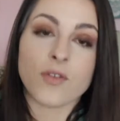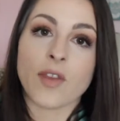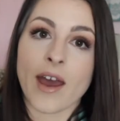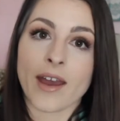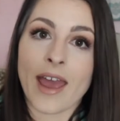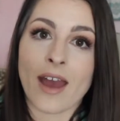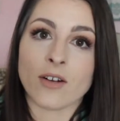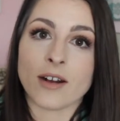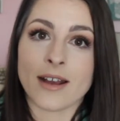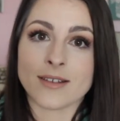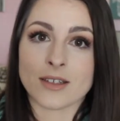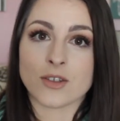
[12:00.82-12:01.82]
if that
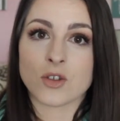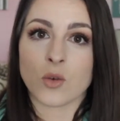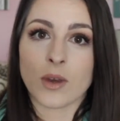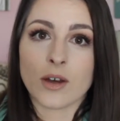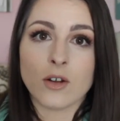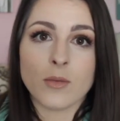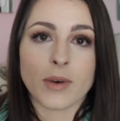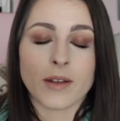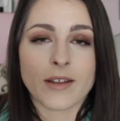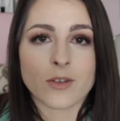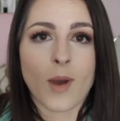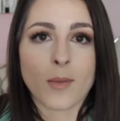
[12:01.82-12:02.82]
counted as a squeal,
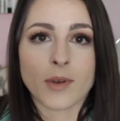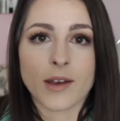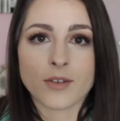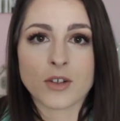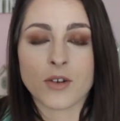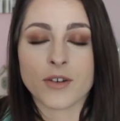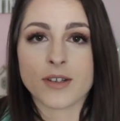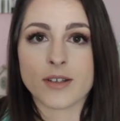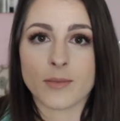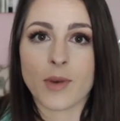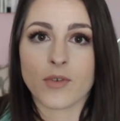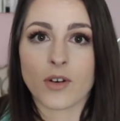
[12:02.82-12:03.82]
but that's probably as close
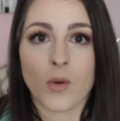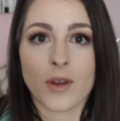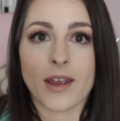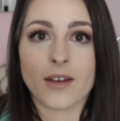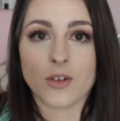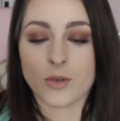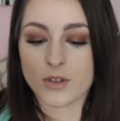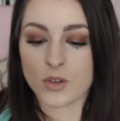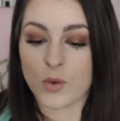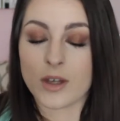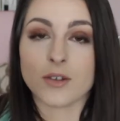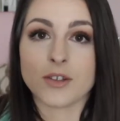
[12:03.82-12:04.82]
as I'm ever going to get to a
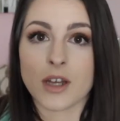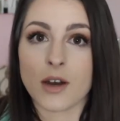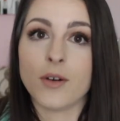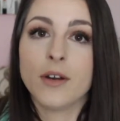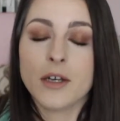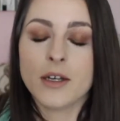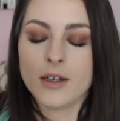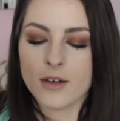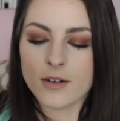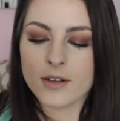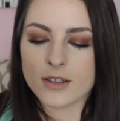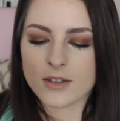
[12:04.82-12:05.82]
squeal. So,
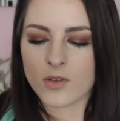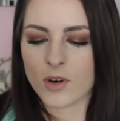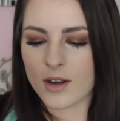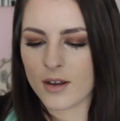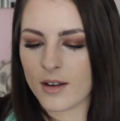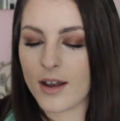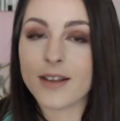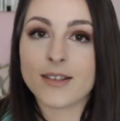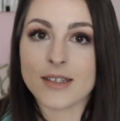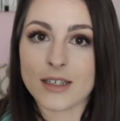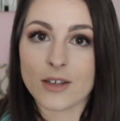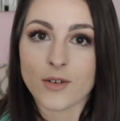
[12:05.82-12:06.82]
all right, Sephora, I
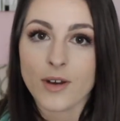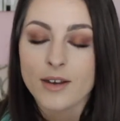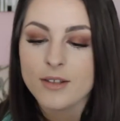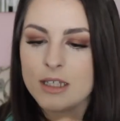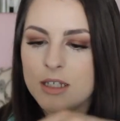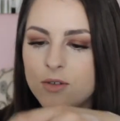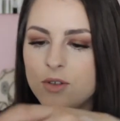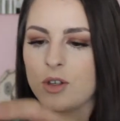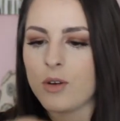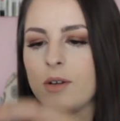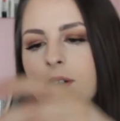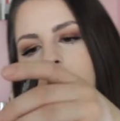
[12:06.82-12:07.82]
see you, I see you. So